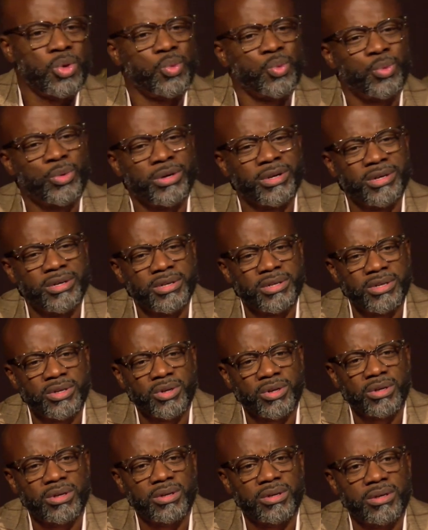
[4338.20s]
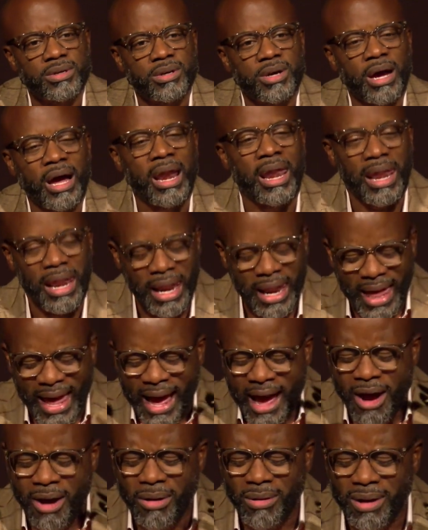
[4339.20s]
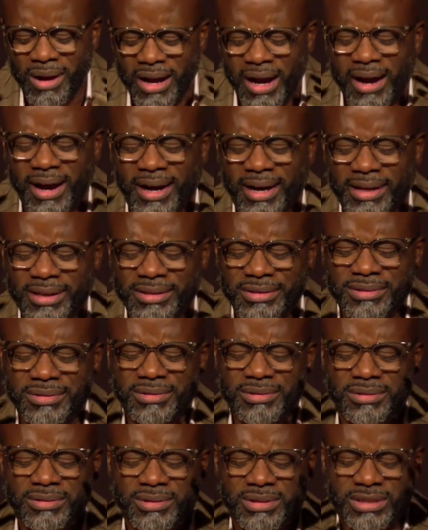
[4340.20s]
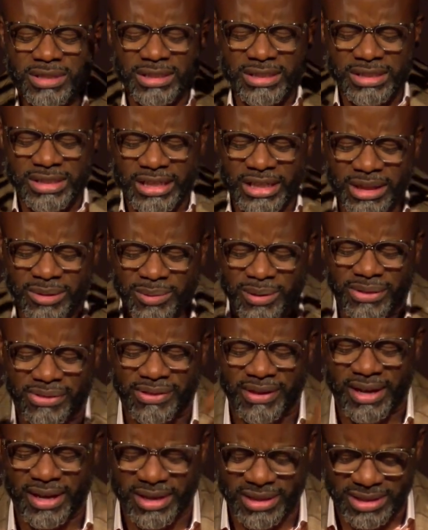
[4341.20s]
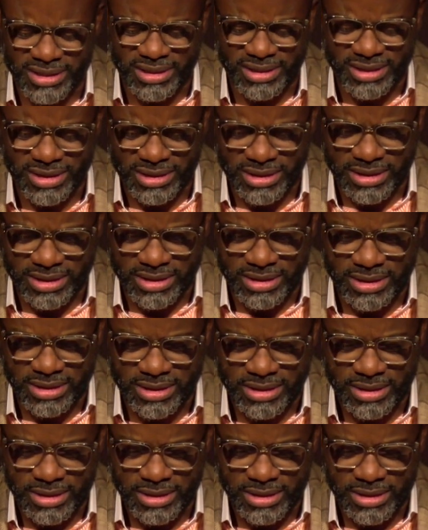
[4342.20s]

would allow God to deal with us